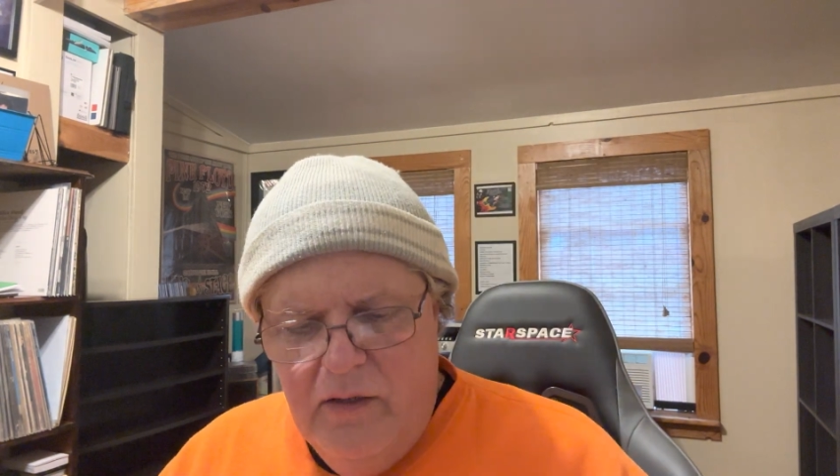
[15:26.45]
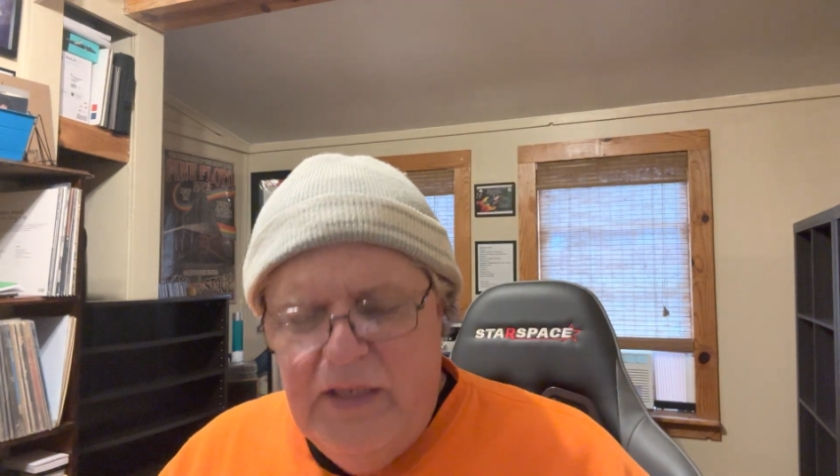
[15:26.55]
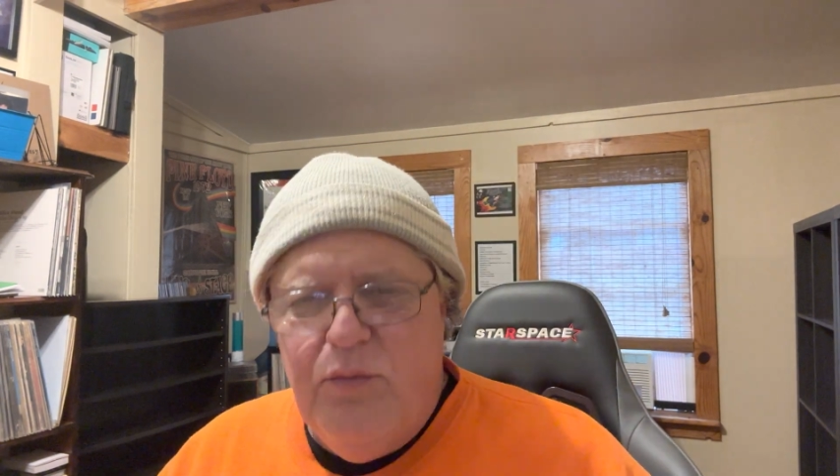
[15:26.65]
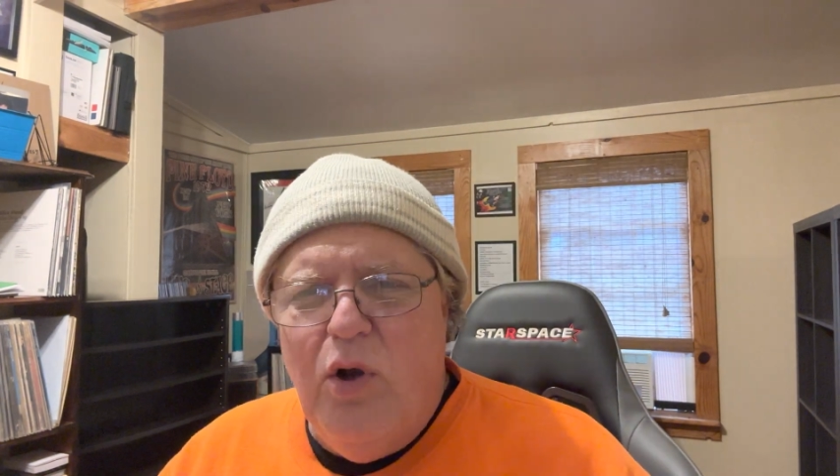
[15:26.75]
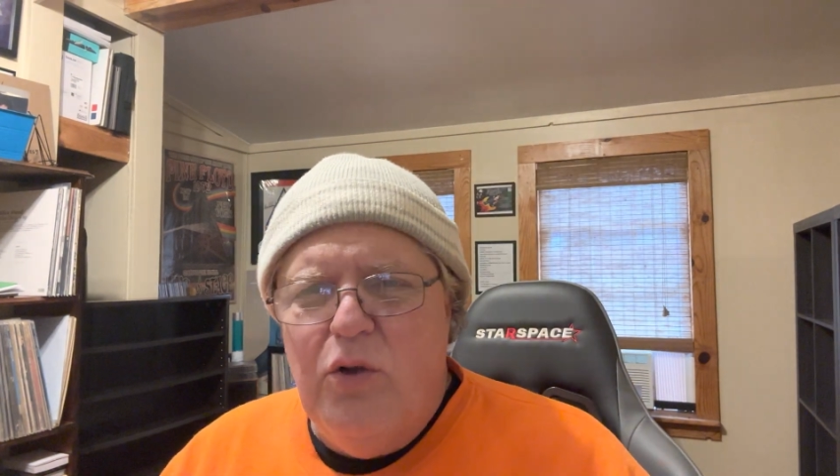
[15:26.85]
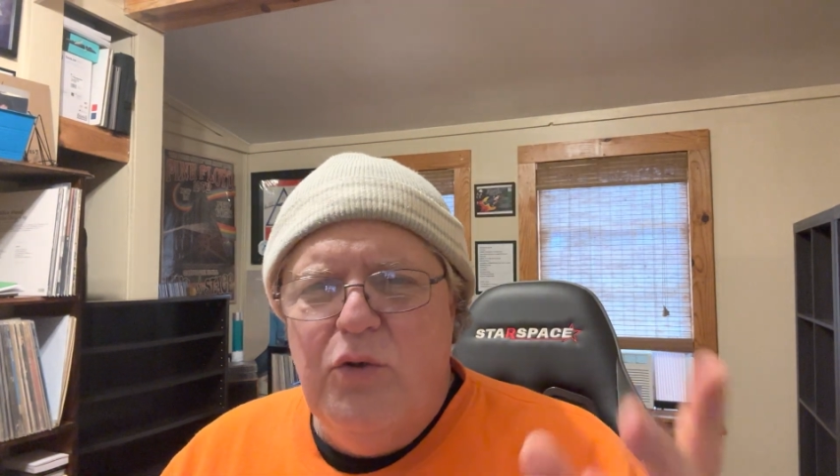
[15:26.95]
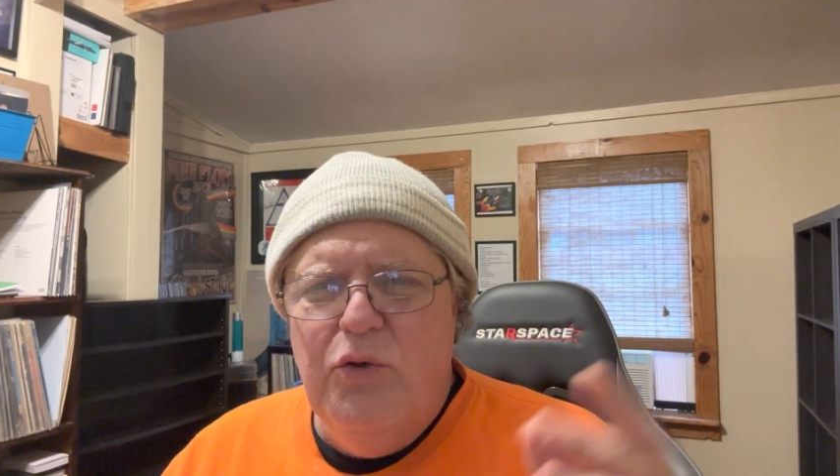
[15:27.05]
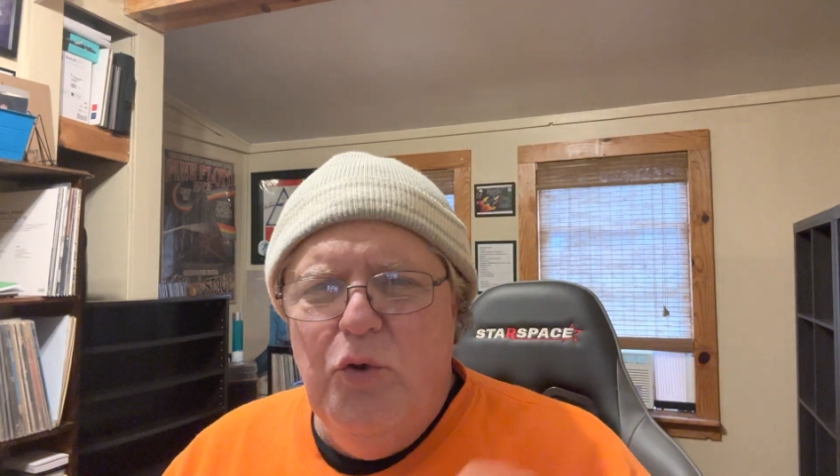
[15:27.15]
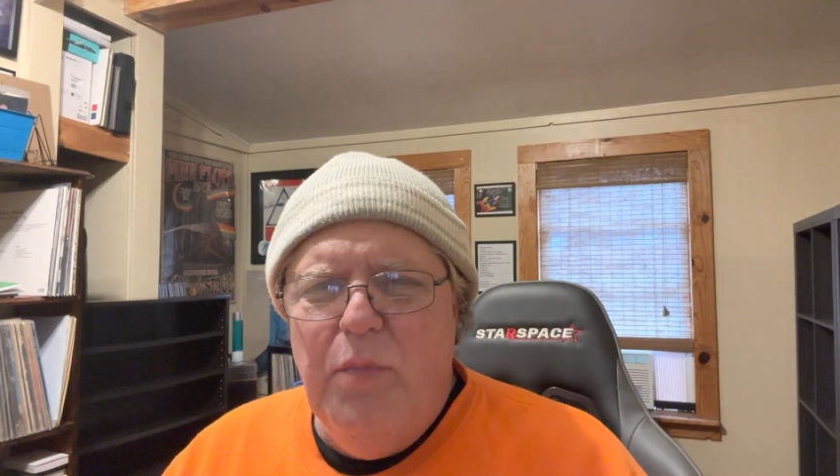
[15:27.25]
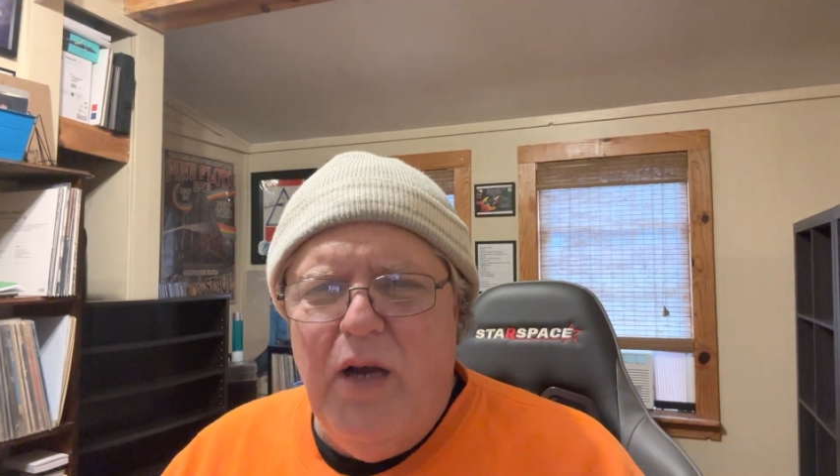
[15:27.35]
These were all
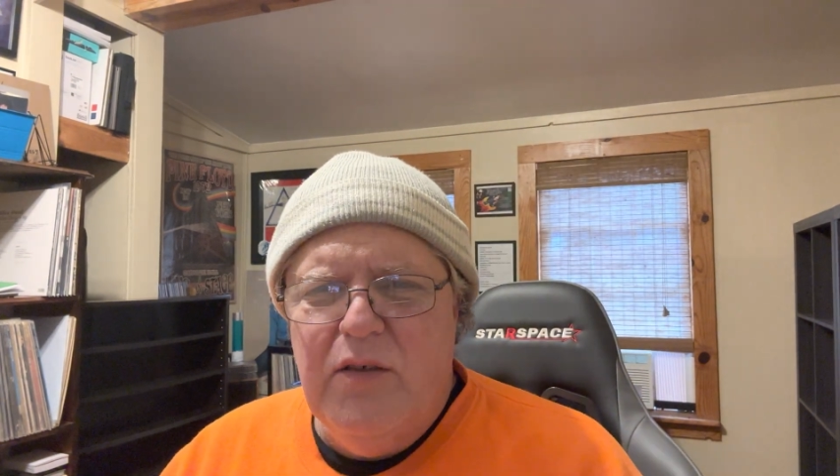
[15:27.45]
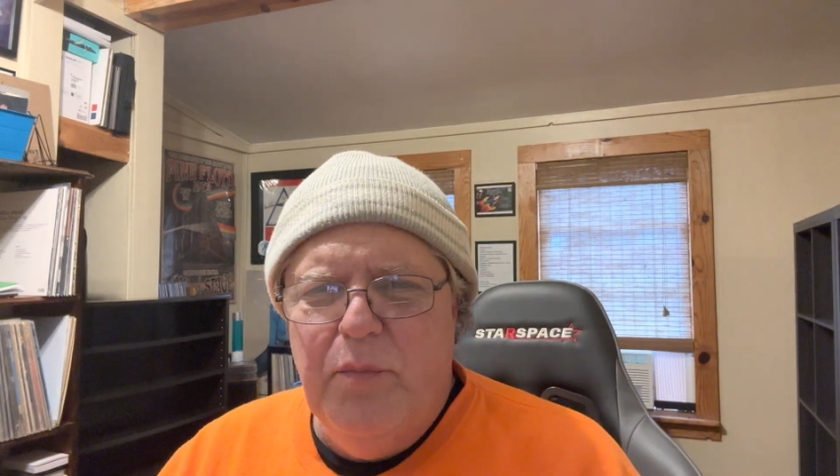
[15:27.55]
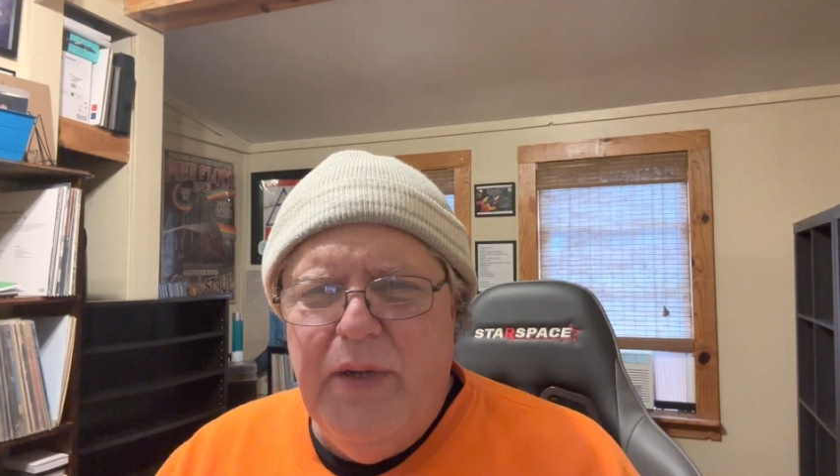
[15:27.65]
$2 a